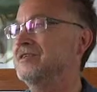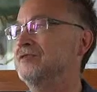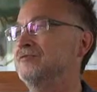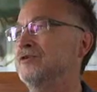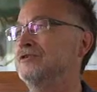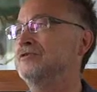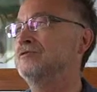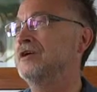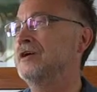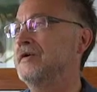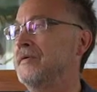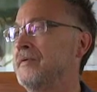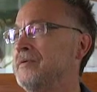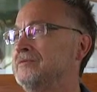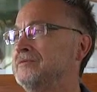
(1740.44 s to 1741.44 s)
that what you are,
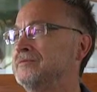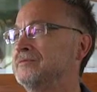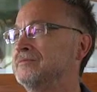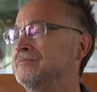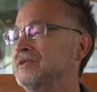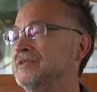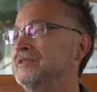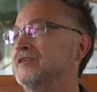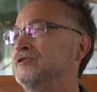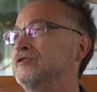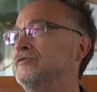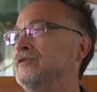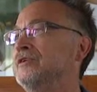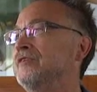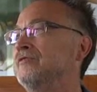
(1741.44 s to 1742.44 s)
but that you
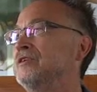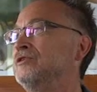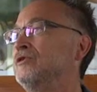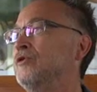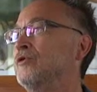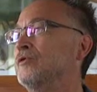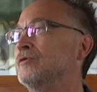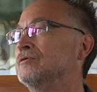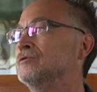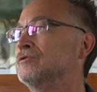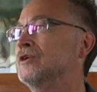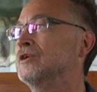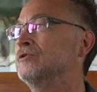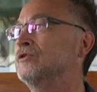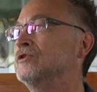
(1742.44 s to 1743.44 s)
will never know. You
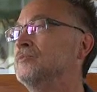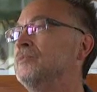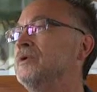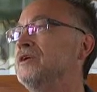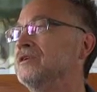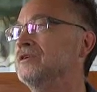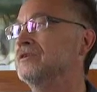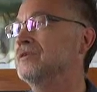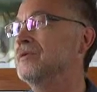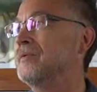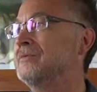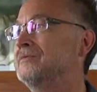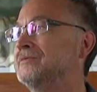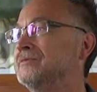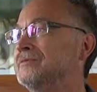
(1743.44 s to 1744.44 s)
can only be it.
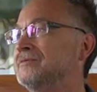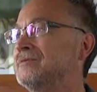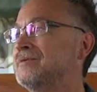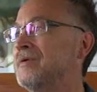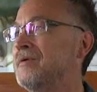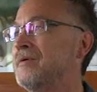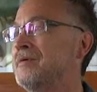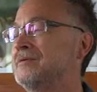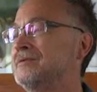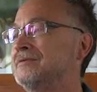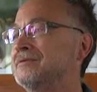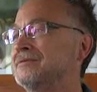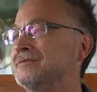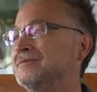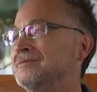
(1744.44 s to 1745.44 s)

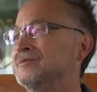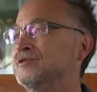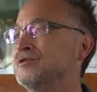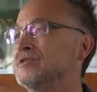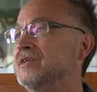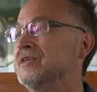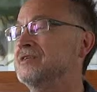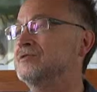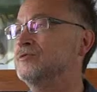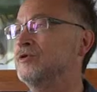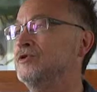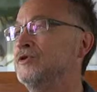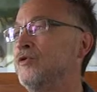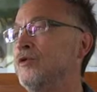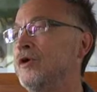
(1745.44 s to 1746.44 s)
Because there is no
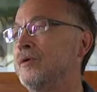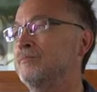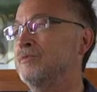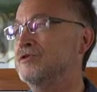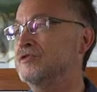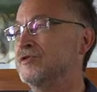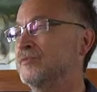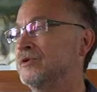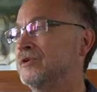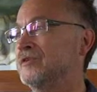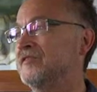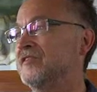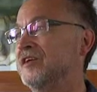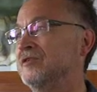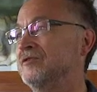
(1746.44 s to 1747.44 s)
knower possible
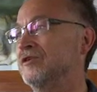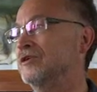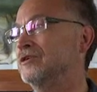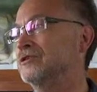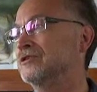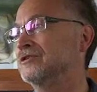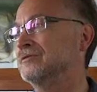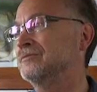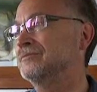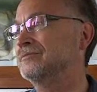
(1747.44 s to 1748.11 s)
in that knowledge.